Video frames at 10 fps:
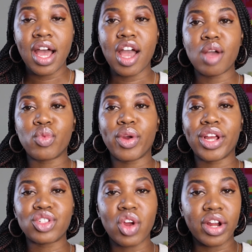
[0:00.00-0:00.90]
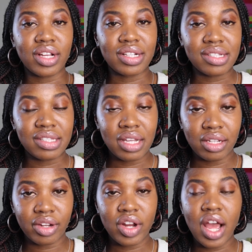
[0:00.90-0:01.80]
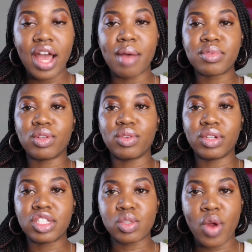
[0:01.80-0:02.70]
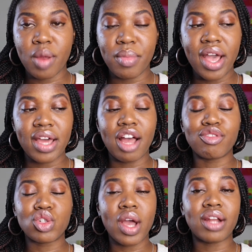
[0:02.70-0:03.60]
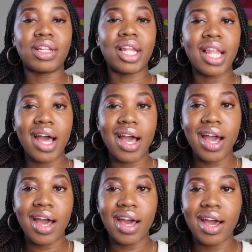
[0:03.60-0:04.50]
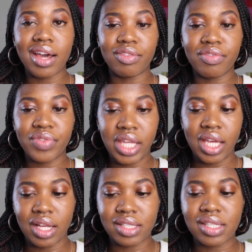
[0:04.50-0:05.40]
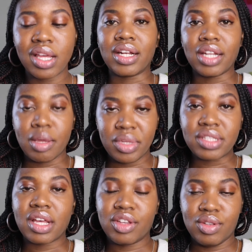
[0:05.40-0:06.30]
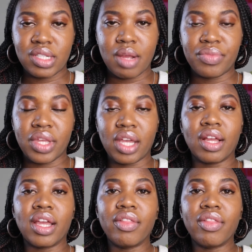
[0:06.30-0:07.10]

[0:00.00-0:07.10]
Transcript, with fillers: I am wearing Tarte concealer. I absolutely swear by it. I've tried a lot of things. And let me tell you something.